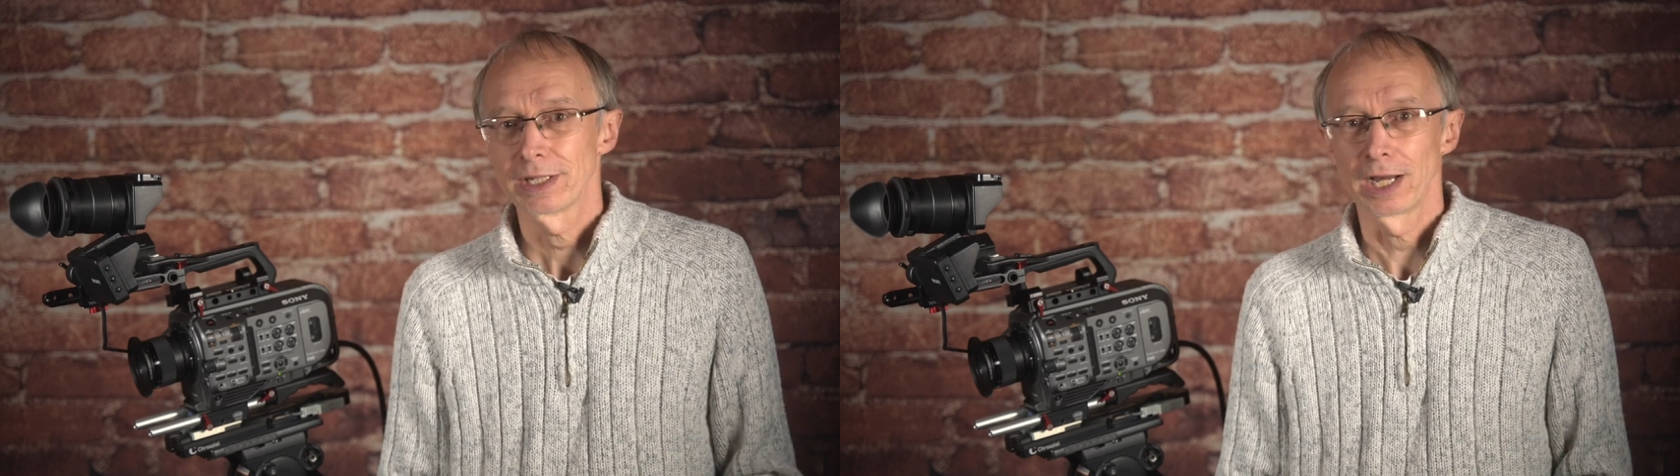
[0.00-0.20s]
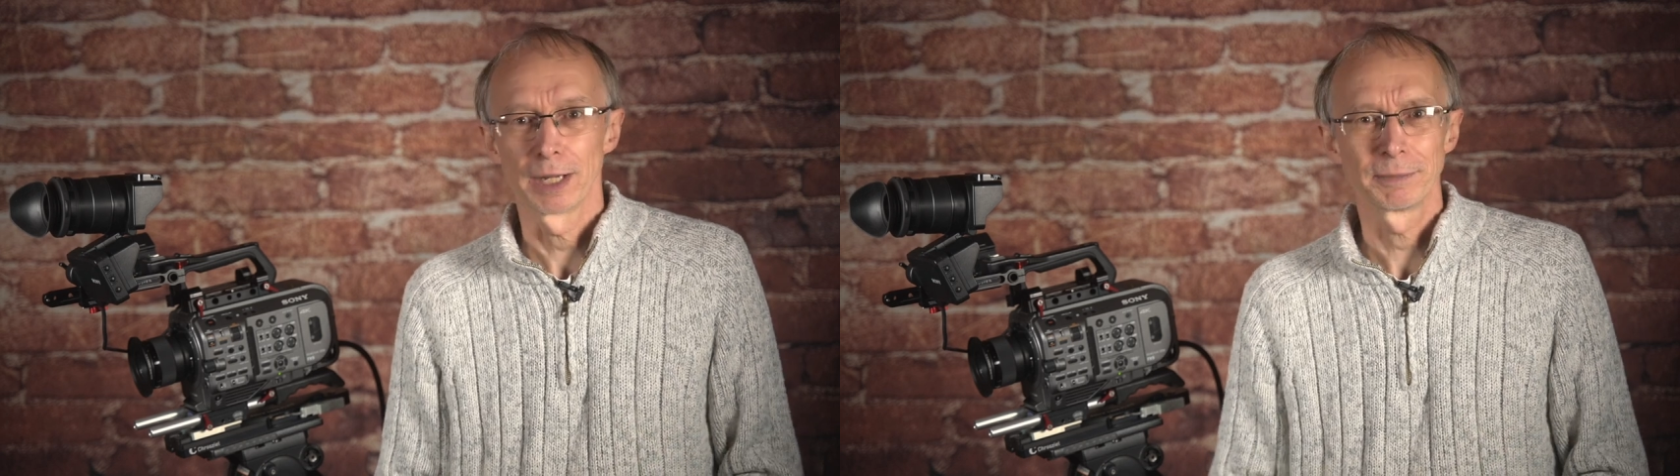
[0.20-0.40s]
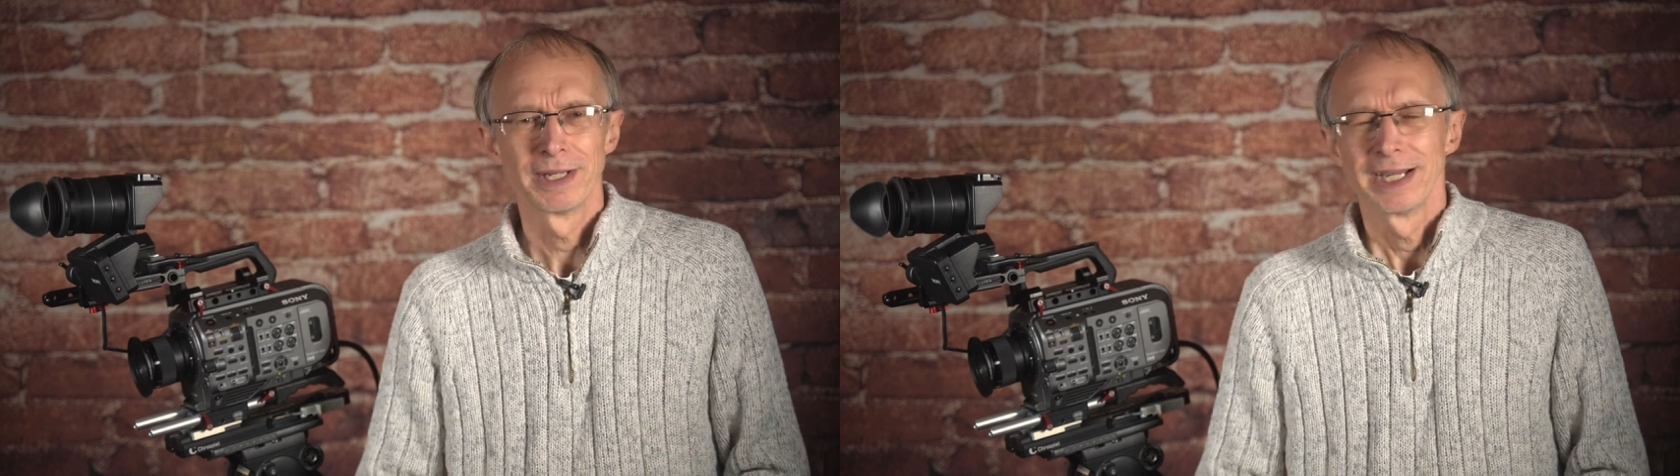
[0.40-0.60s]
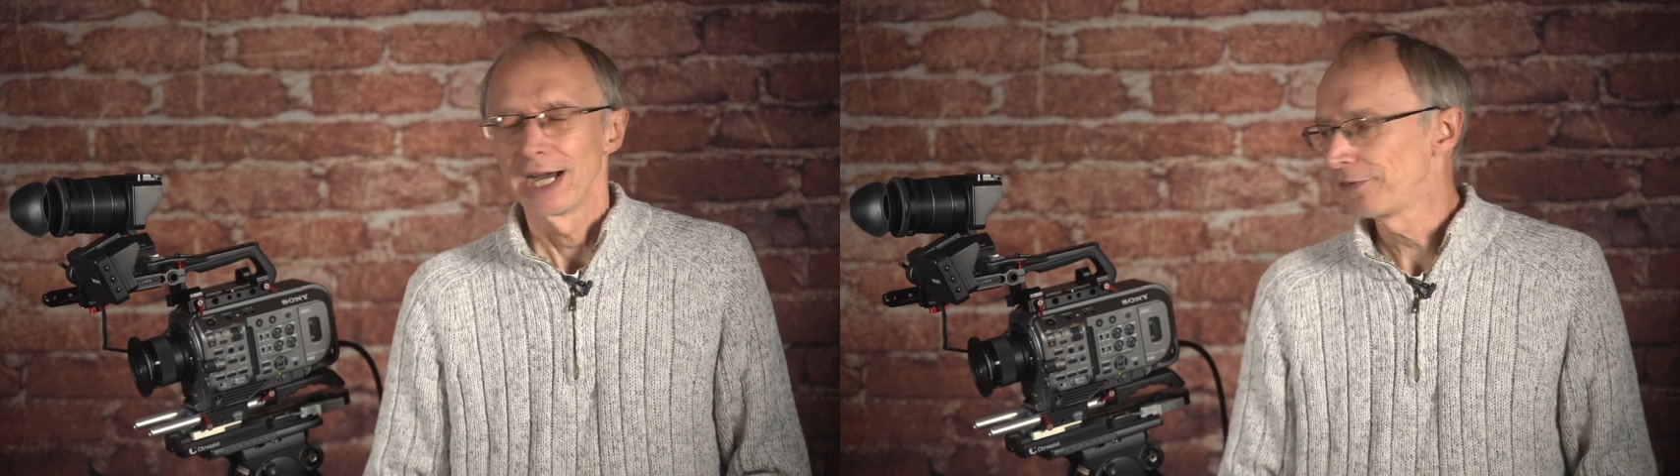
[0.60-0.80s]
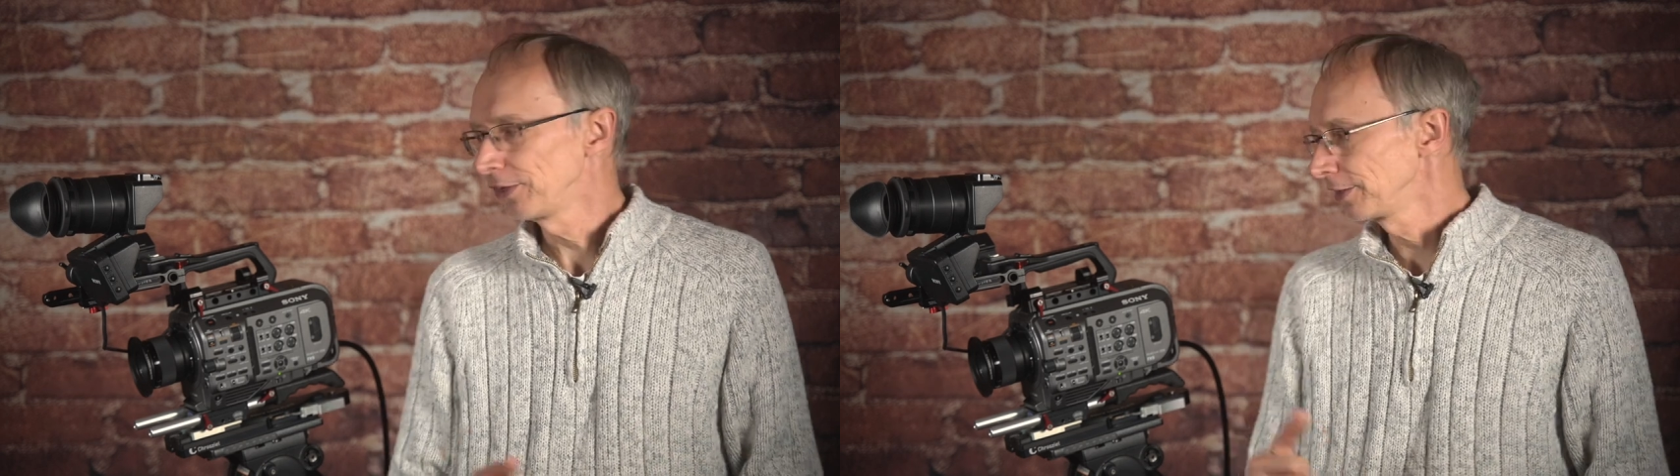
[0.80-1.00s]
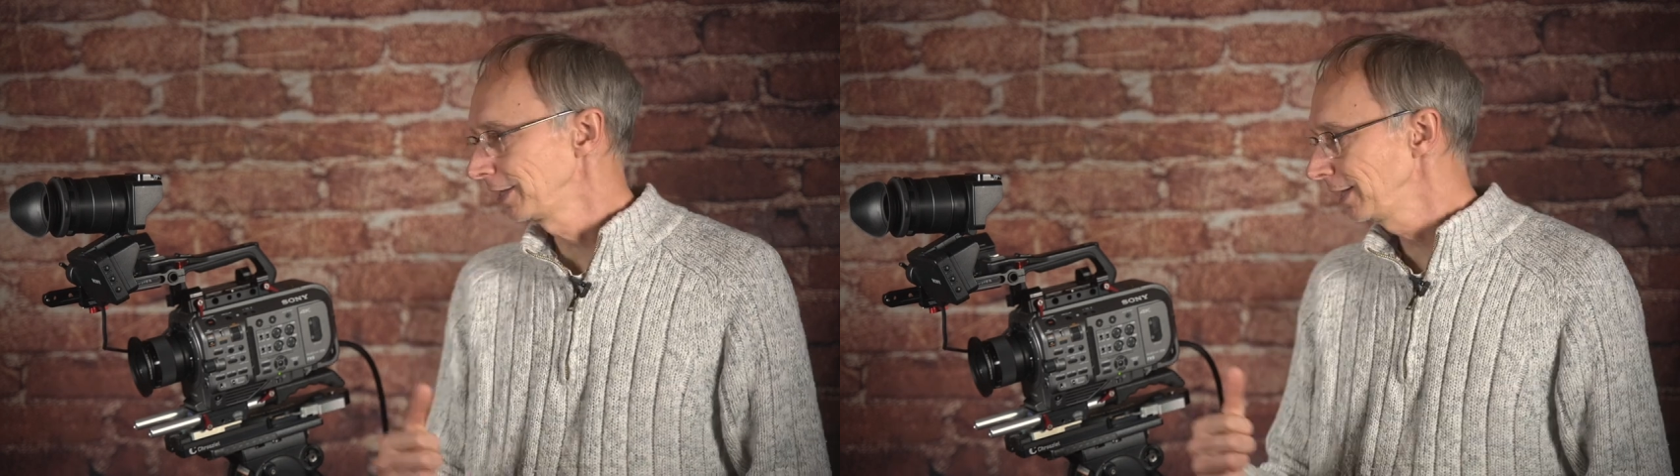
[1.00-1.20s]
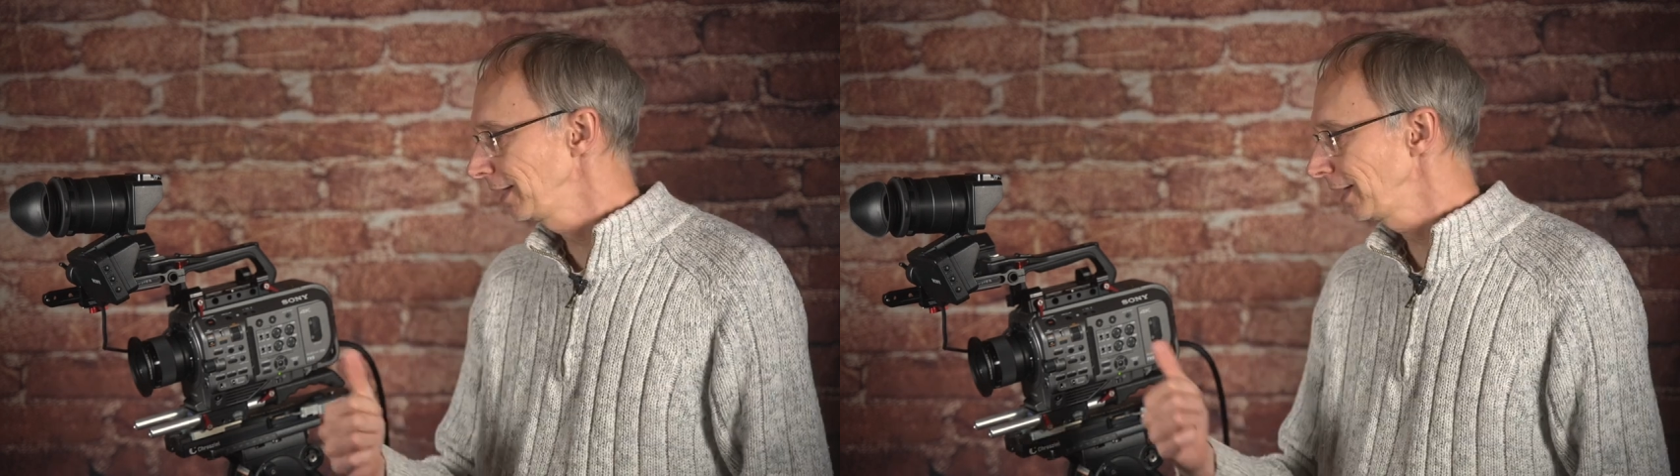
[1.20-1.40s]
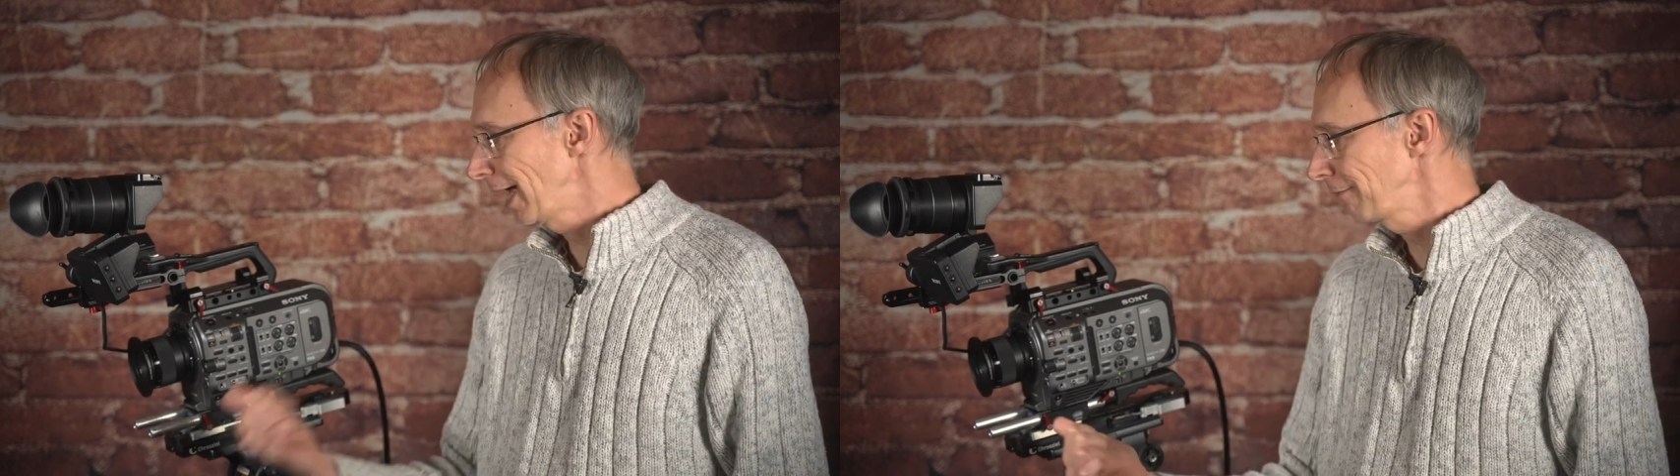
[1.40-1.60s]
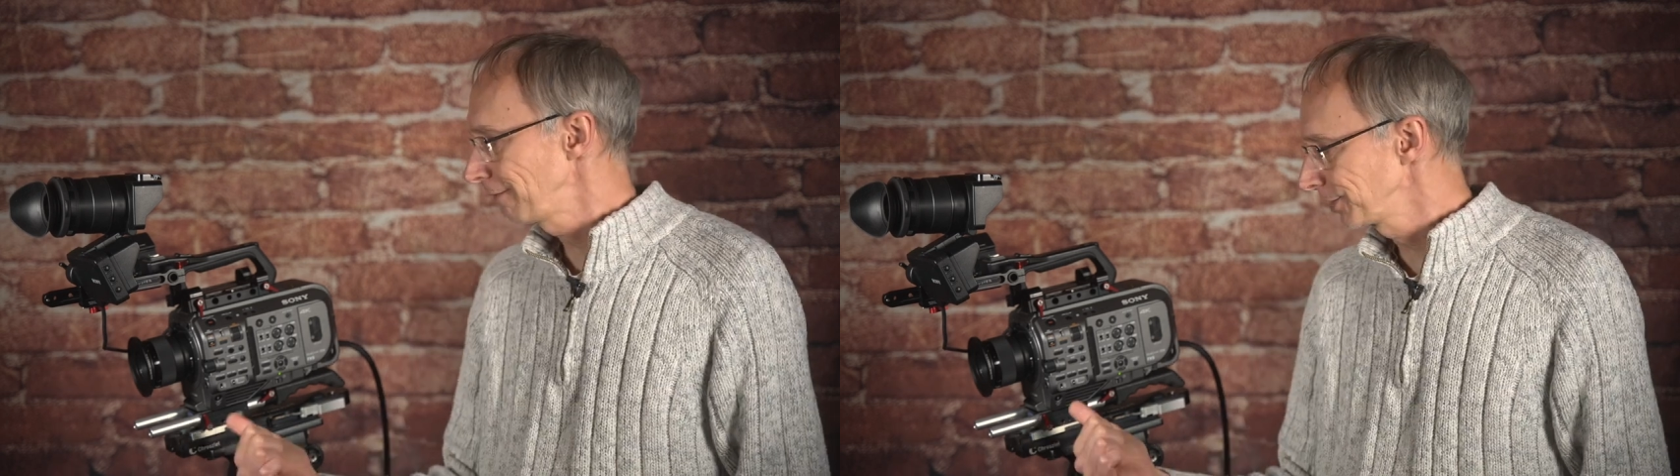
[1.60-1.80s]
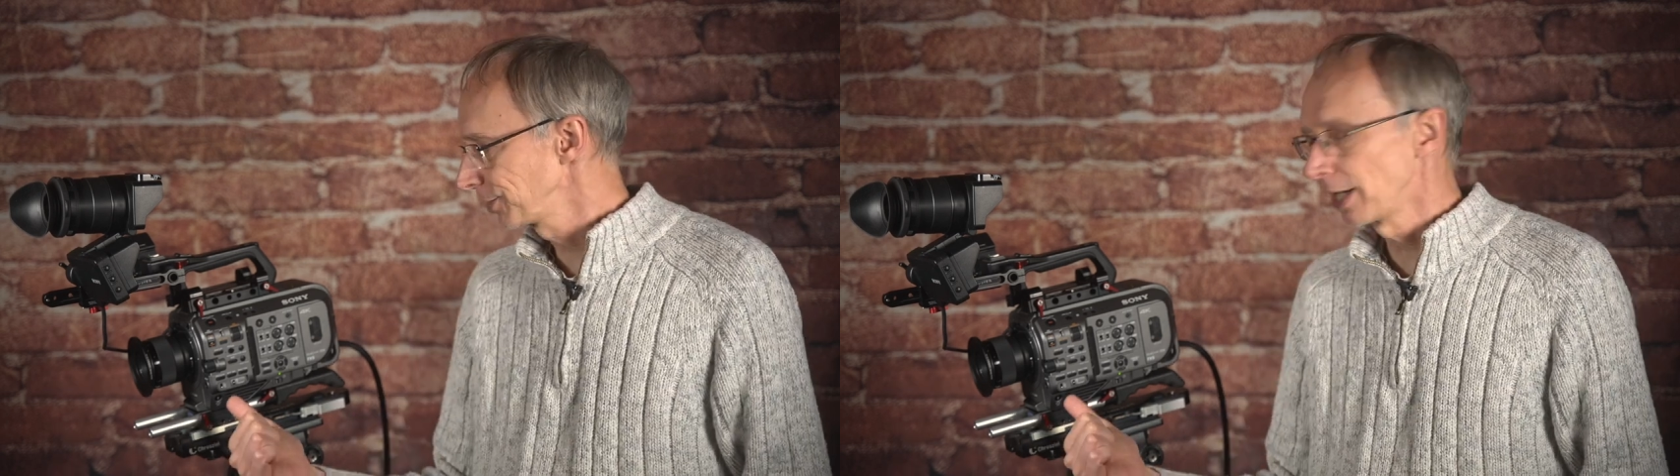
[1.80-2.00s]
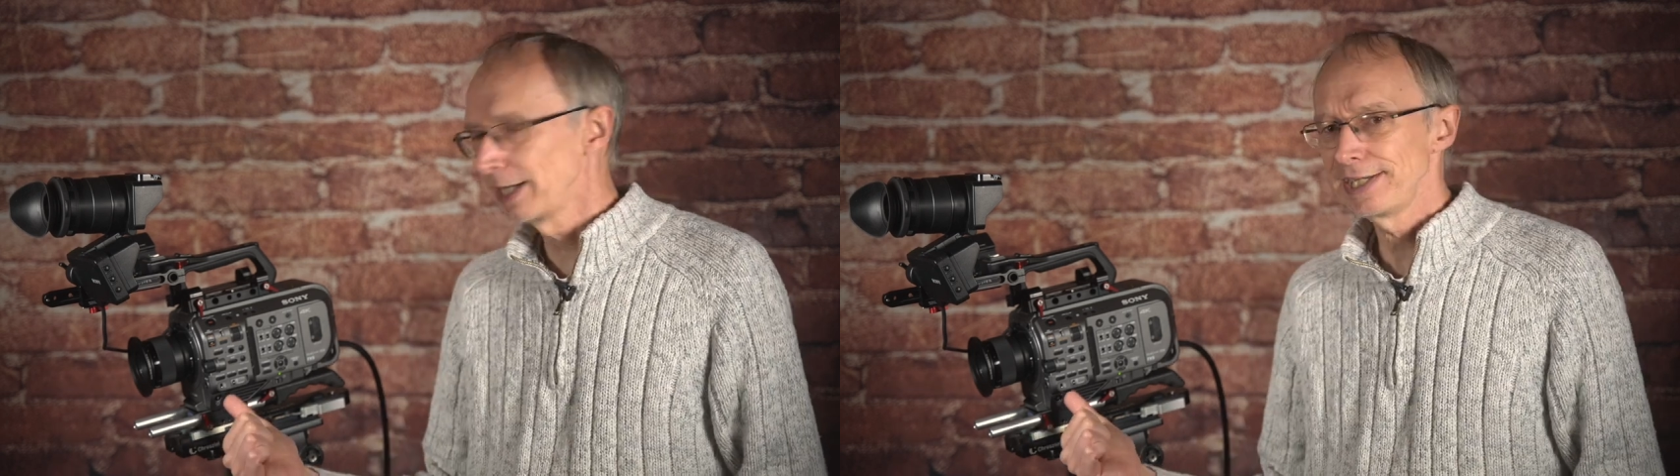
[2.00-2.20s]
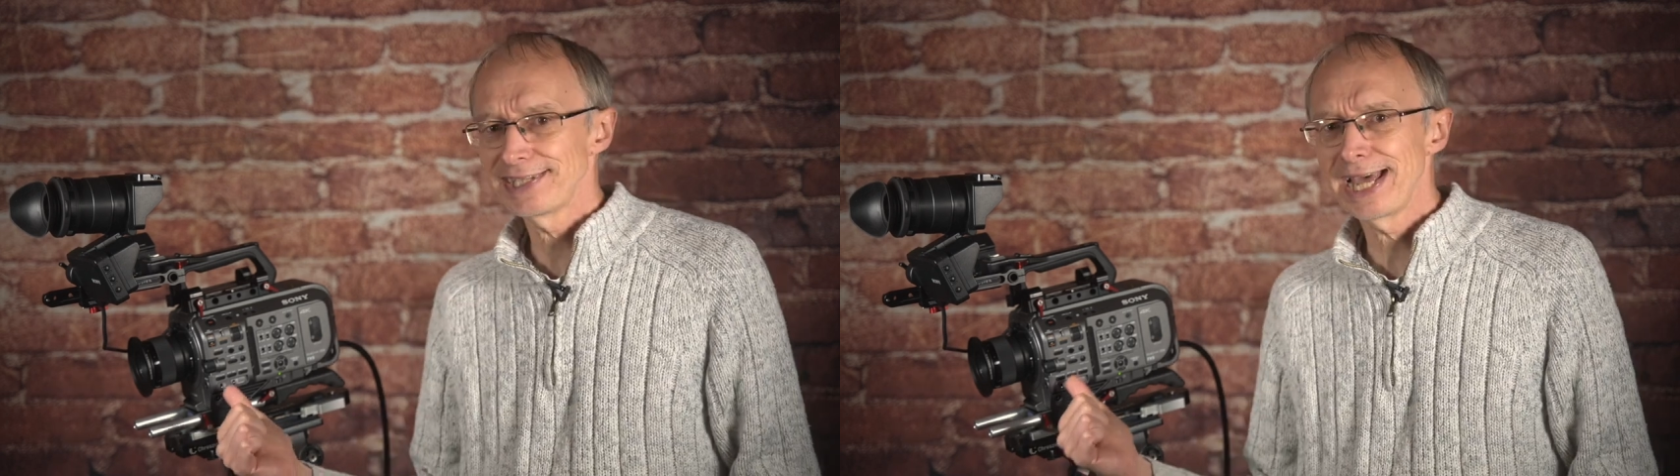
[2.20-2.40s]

I think the FX9 is